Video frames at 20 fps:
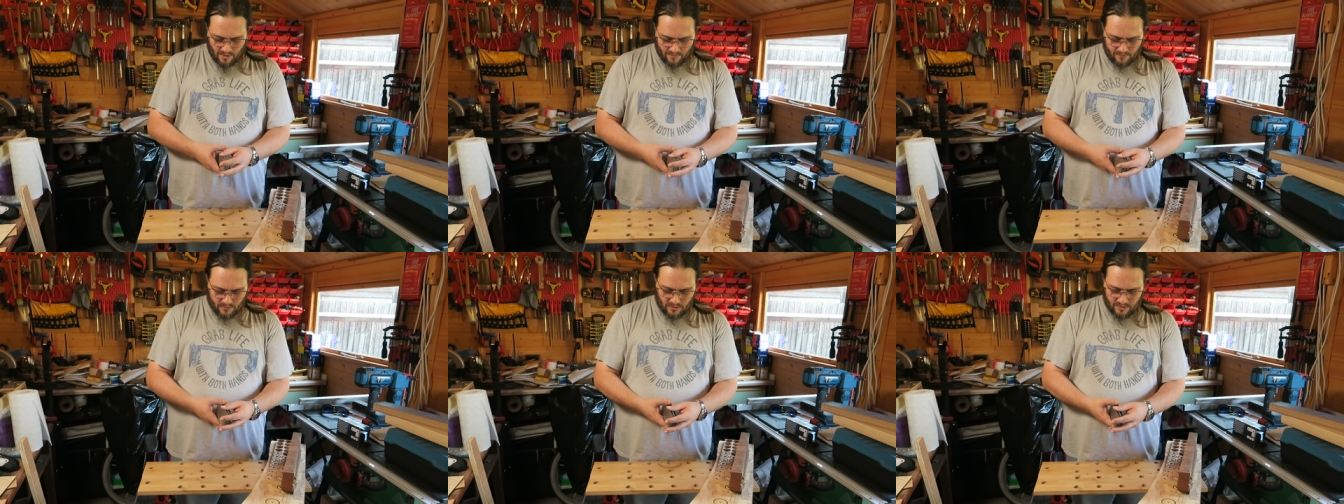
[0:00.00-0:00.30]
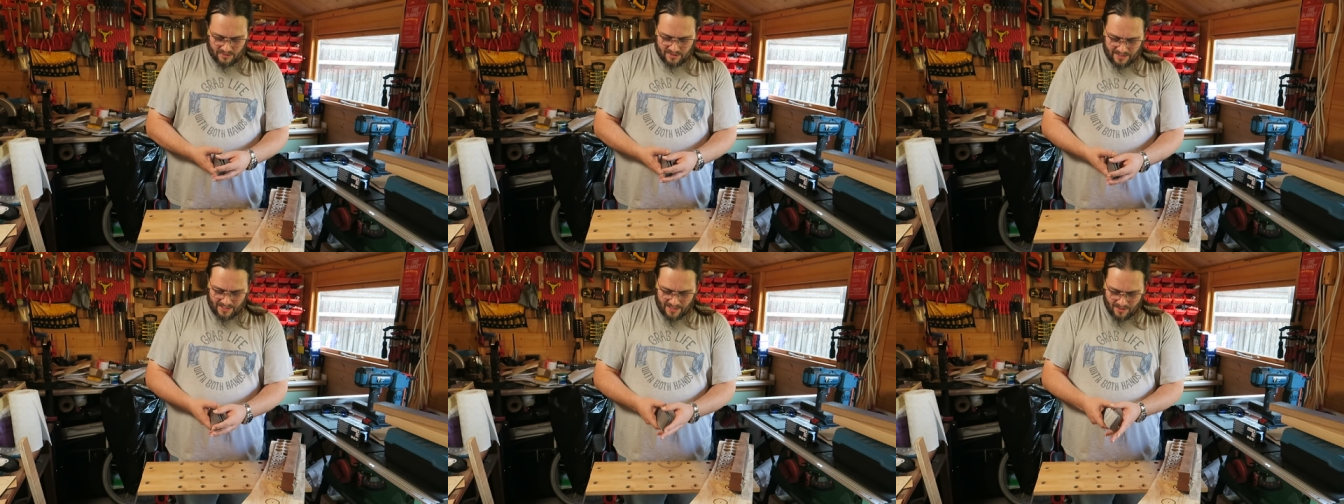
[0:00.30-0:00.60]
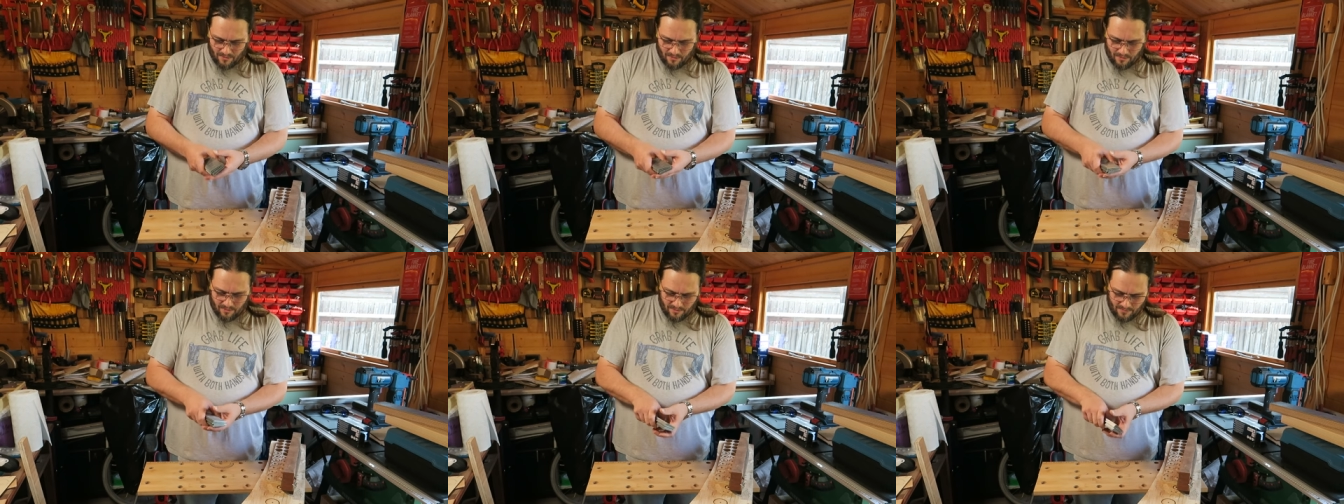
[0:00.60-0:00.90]
I've got to
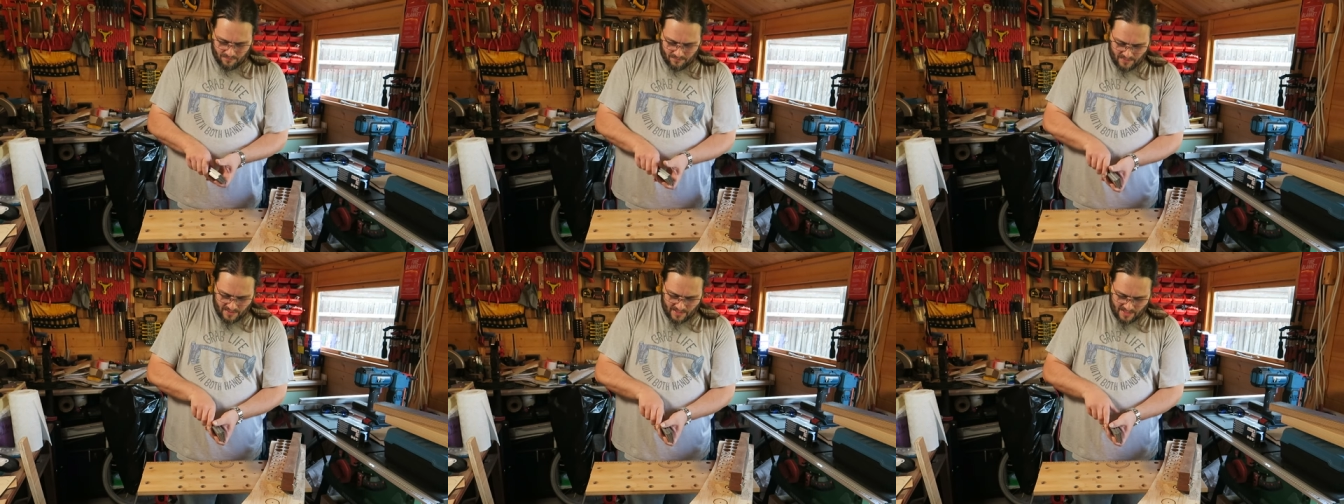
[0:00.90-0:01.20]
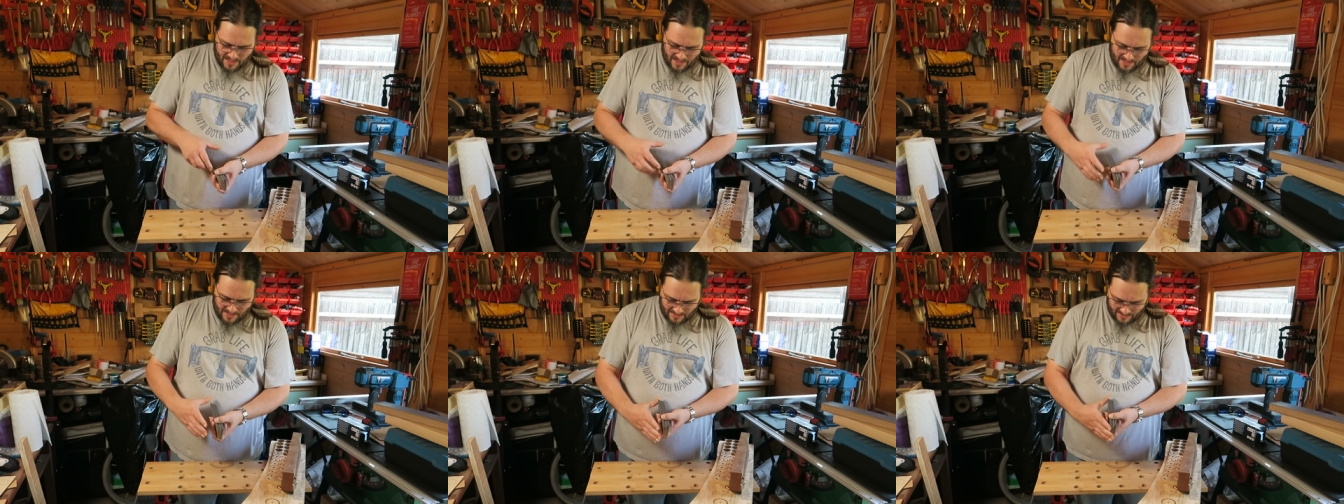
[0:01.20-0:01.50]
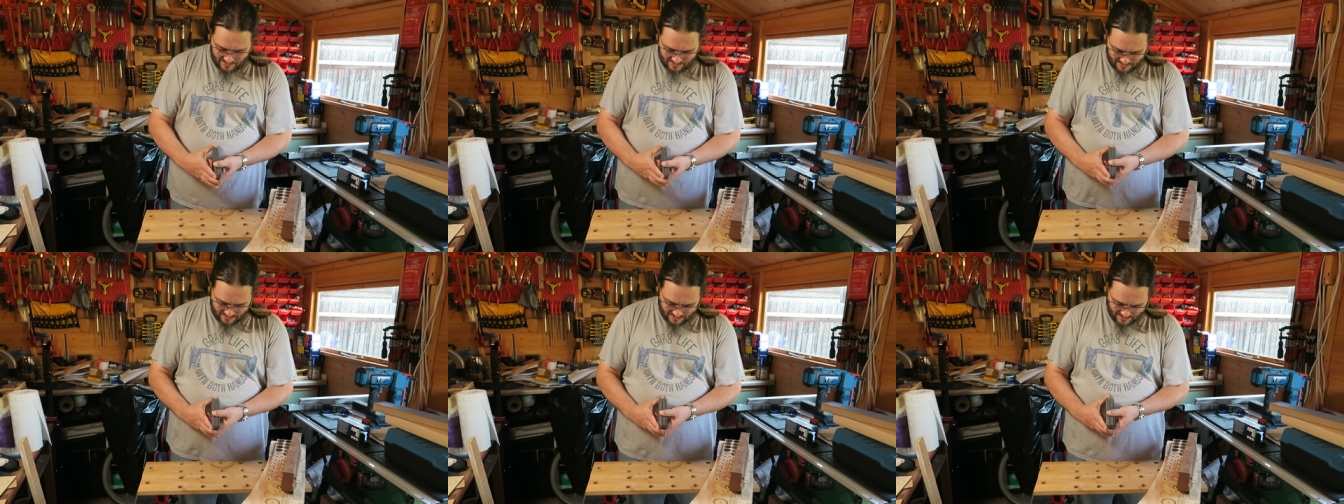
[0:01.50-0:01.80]
get all of
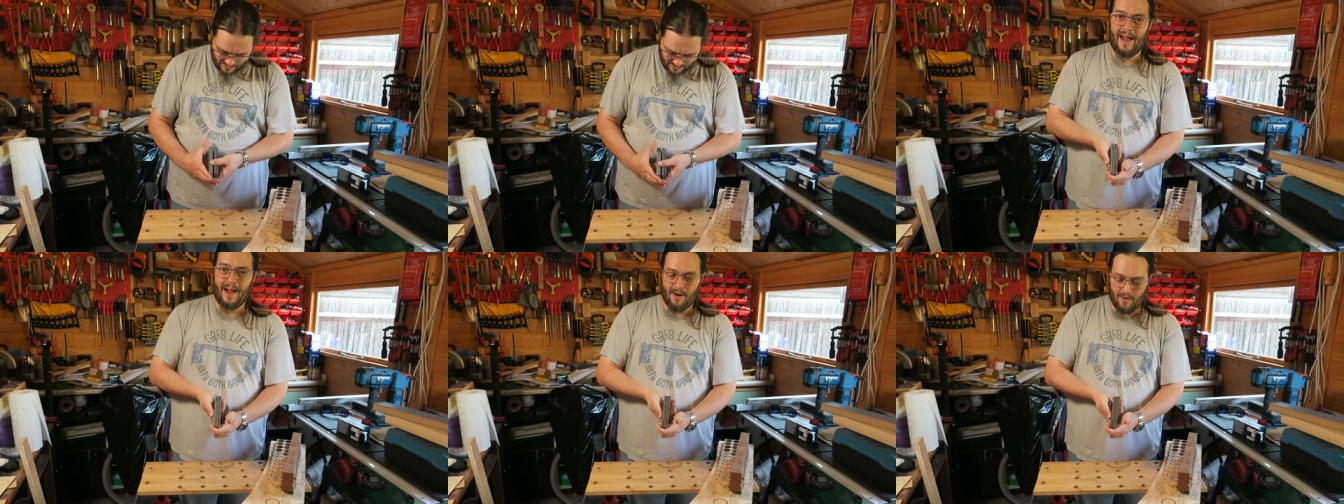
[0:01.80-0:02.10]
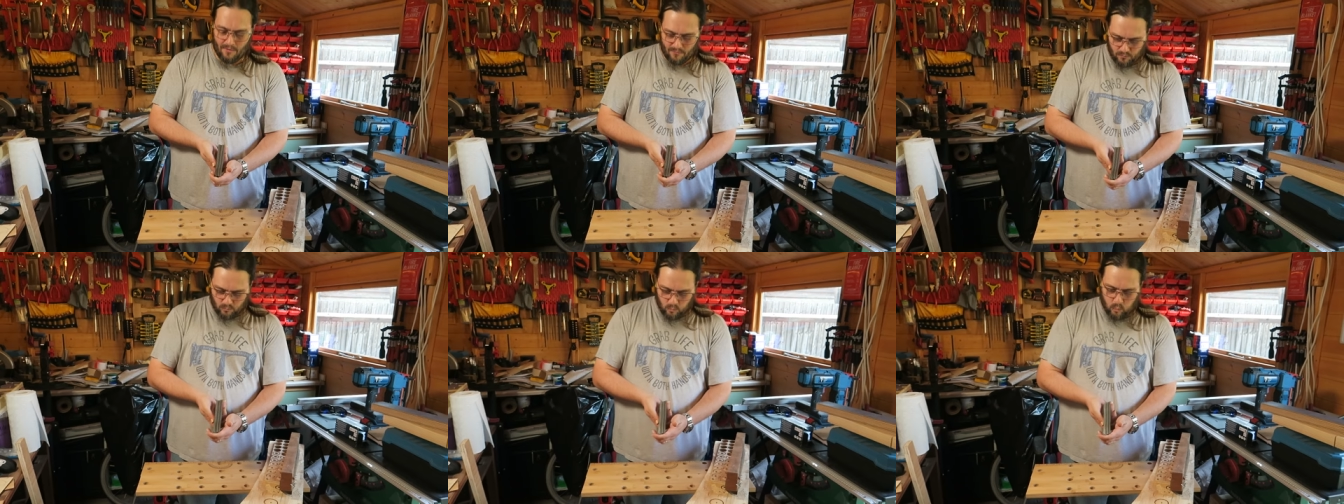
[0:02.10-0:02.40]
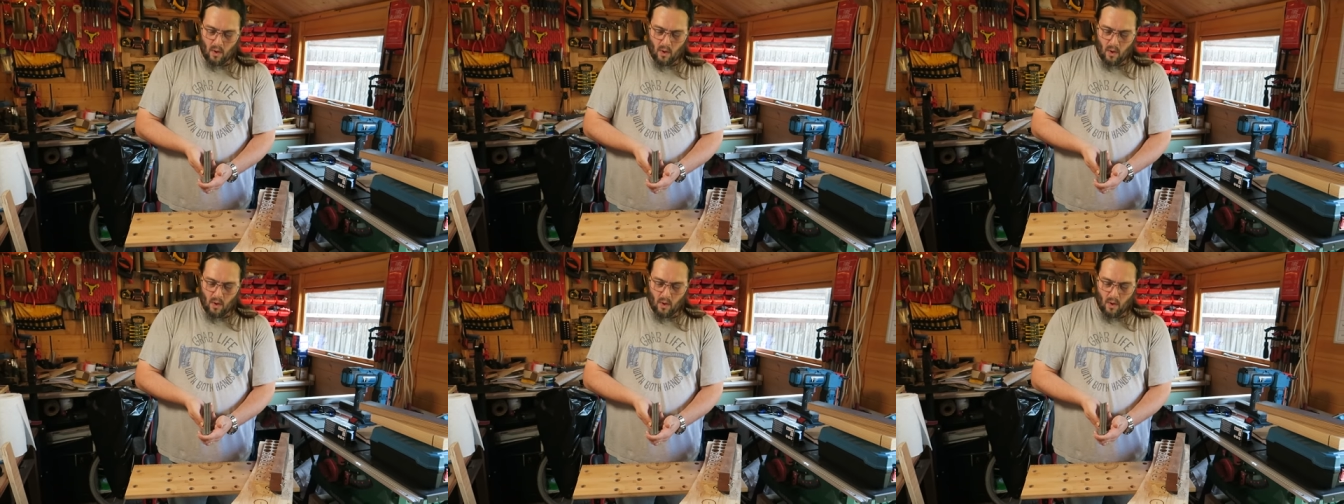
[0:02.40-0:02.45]
these out of